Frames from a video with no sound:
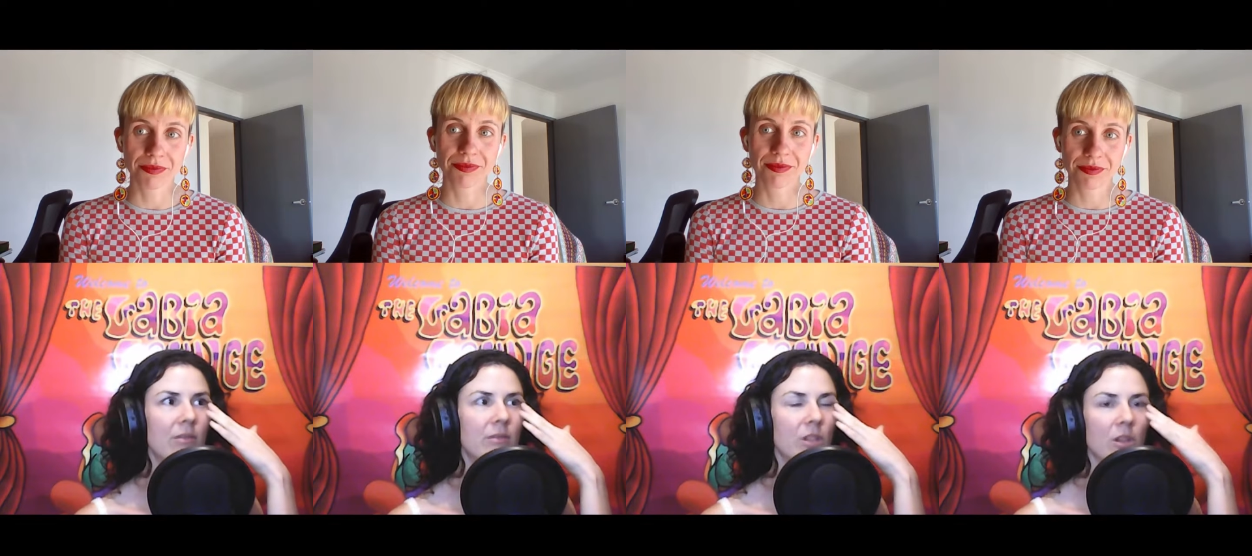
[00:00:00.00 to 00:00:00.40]

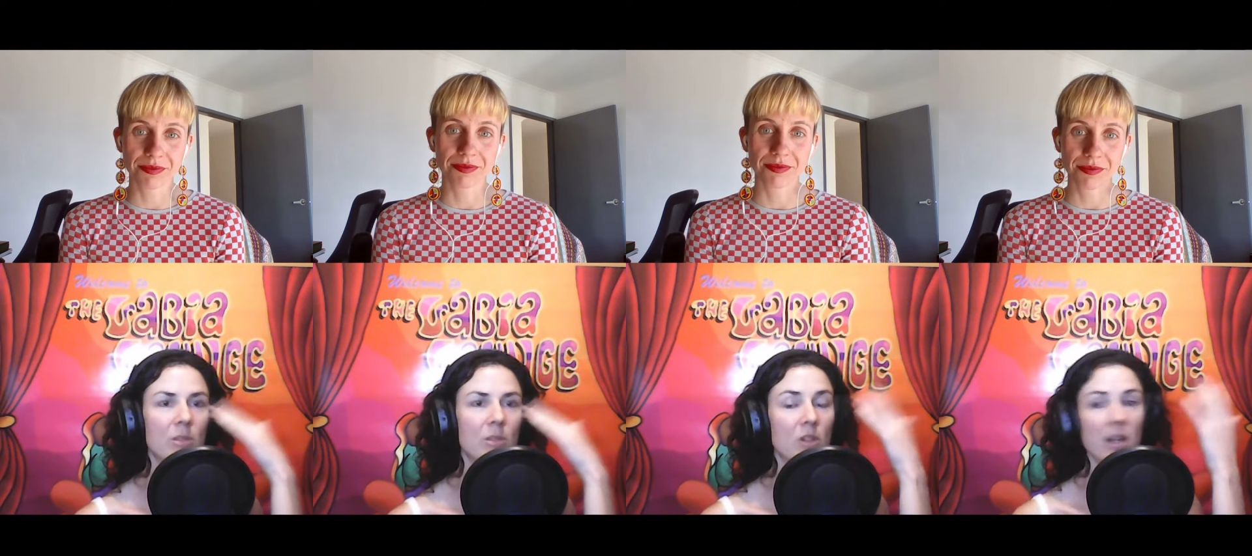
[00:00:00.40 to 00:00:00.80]
Speaker 1: you know the
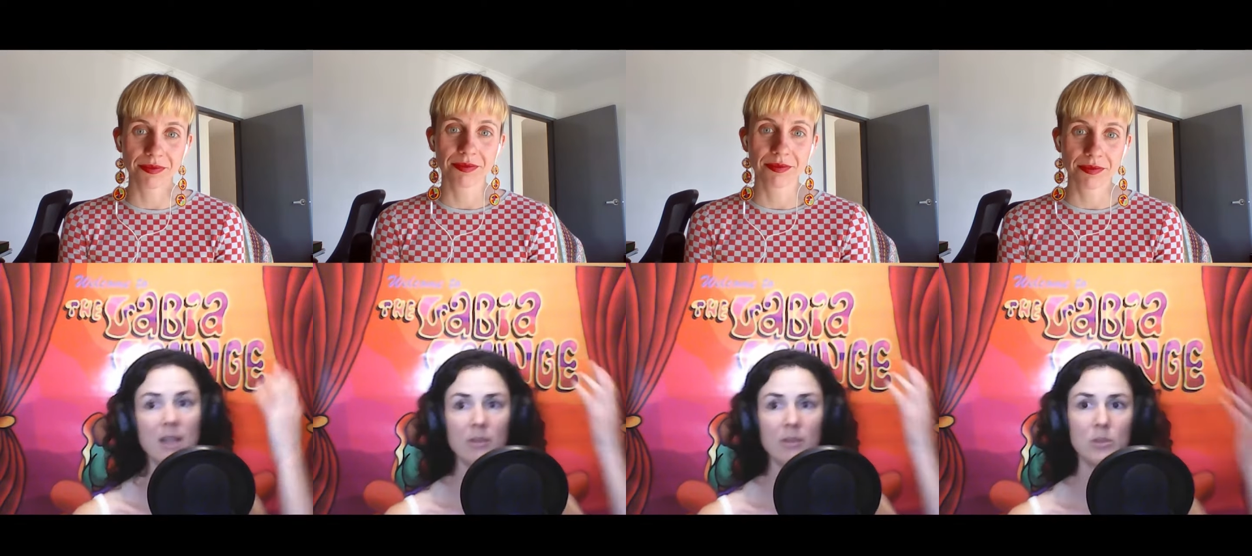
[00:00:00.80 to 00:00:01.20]

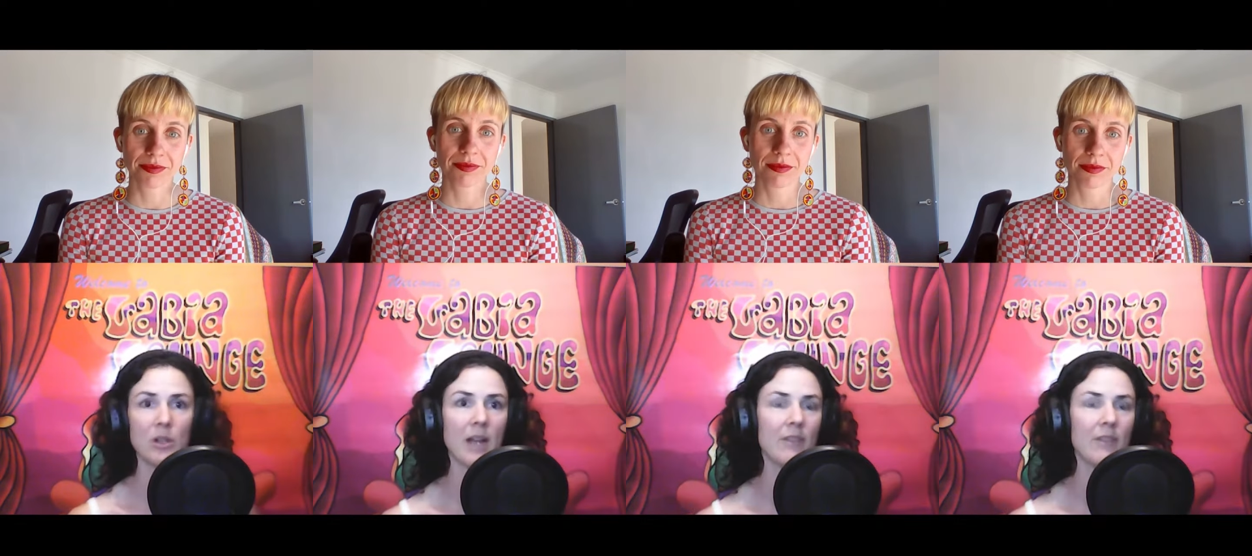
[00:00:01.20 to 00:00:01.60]
majority of them
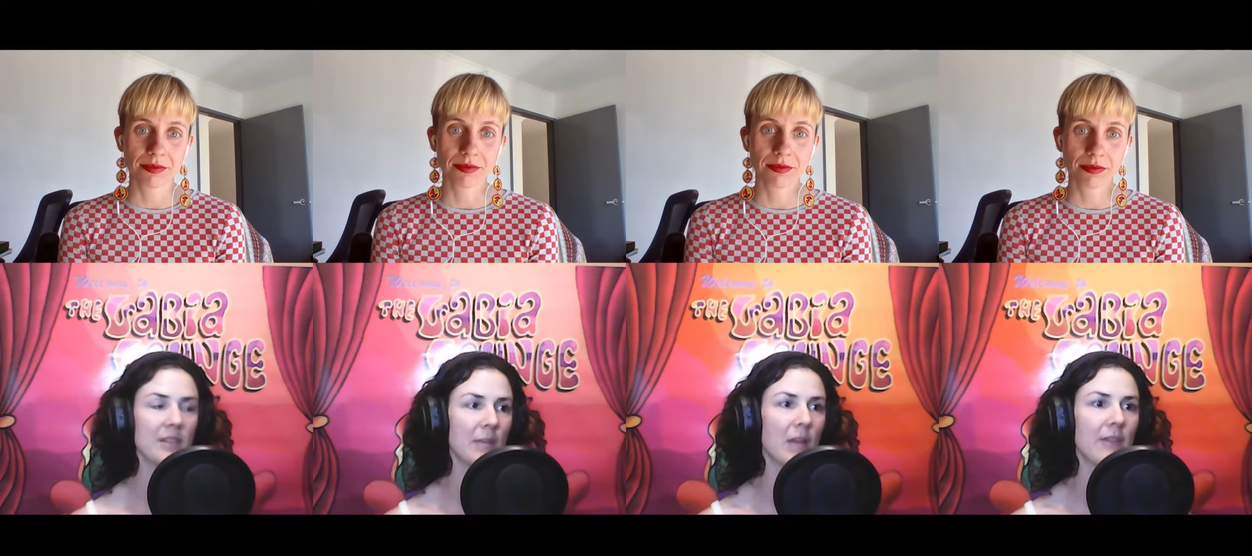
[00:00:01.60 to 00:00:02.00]
don't have the
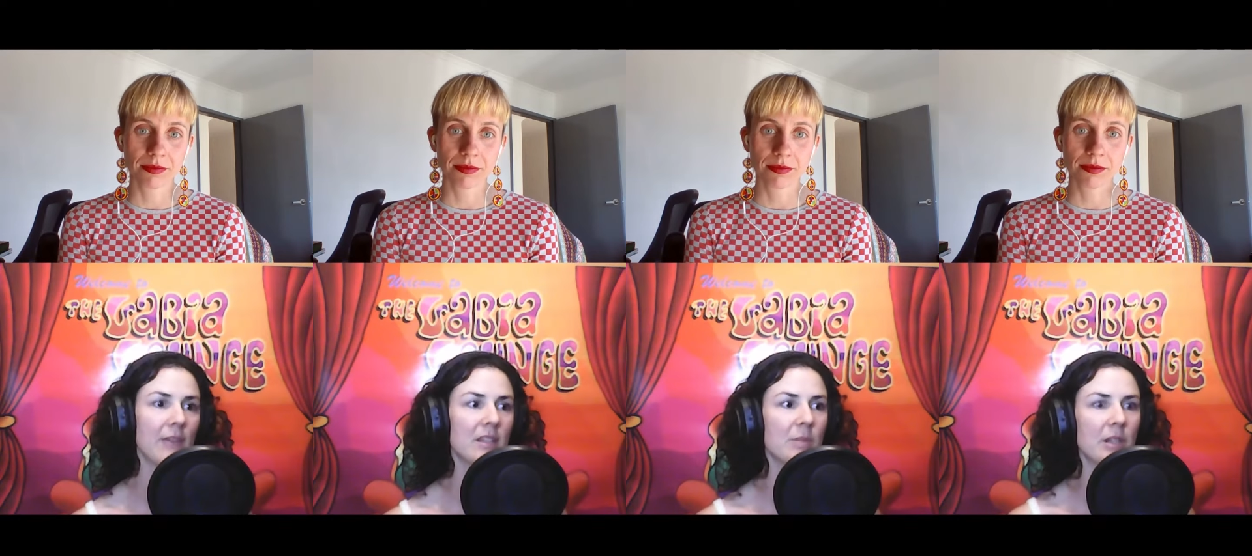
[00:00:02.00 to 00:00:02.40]
same life
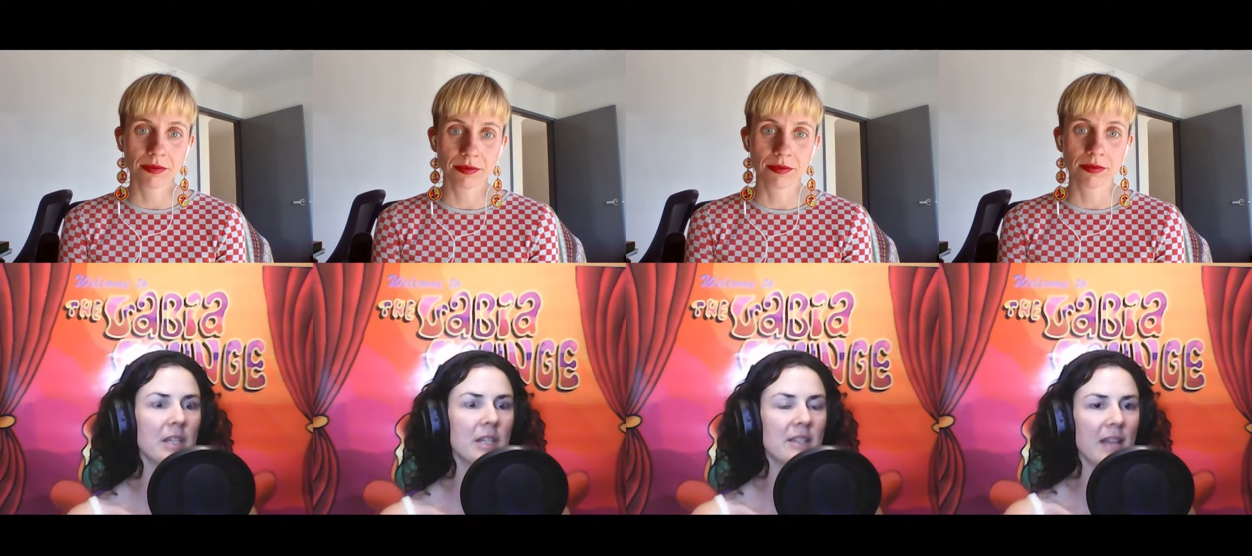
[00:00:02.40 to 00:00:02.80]

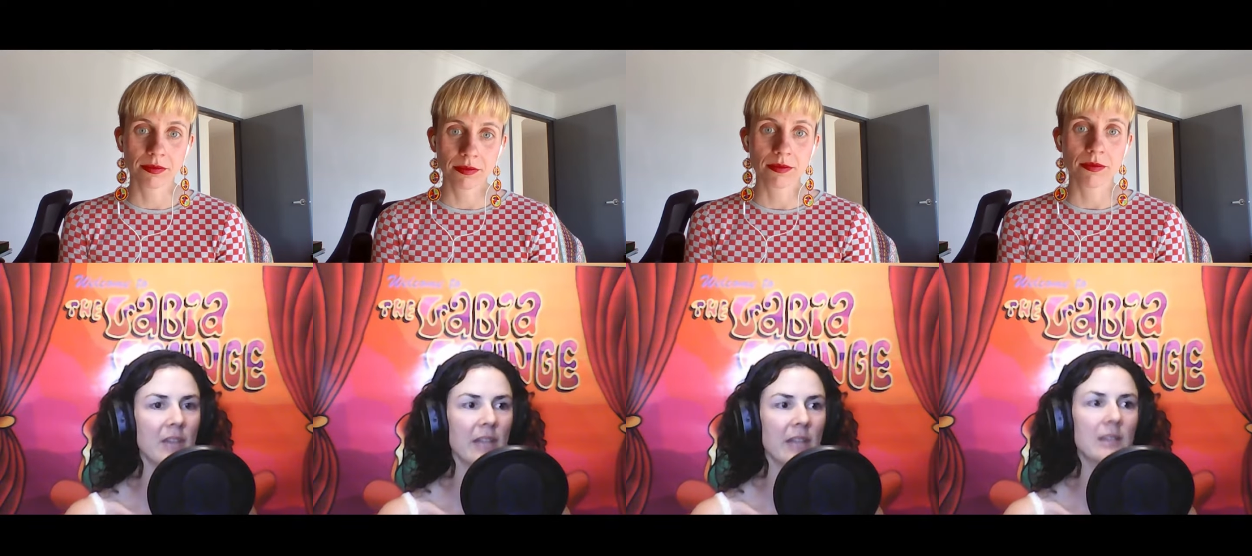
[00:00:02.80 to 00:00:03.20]
experience and
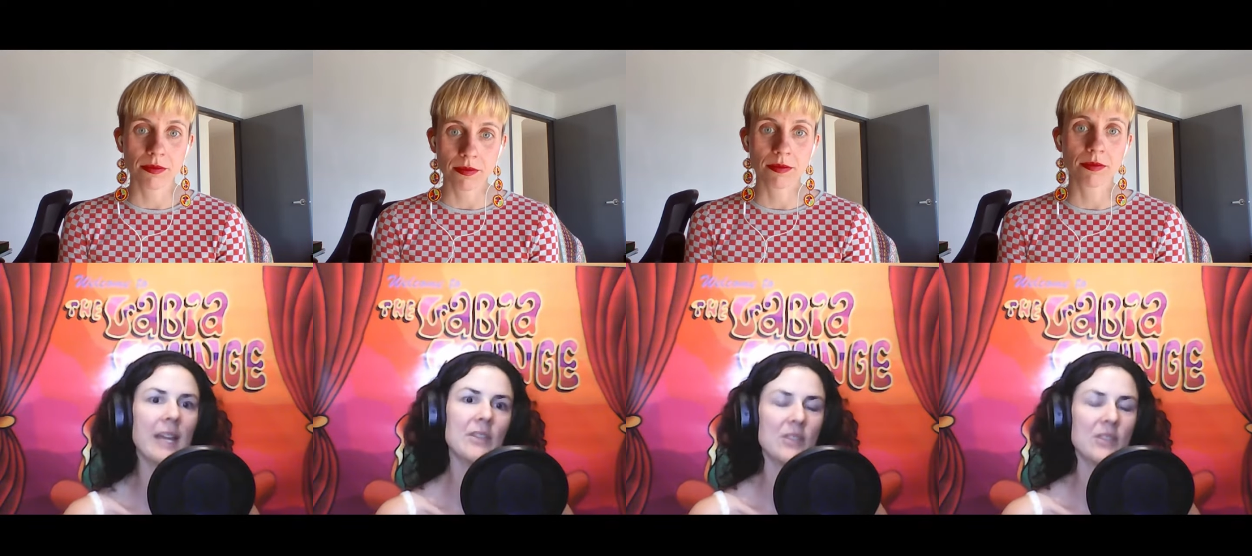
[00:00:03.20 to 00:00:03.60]
like
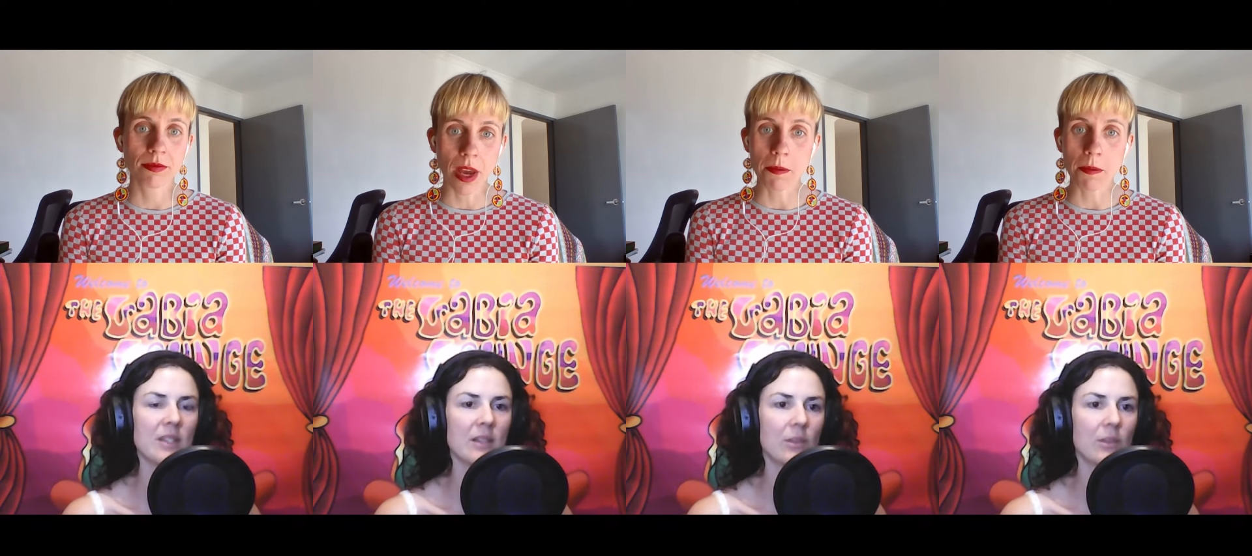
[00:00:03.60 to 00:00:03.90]
lens yeah.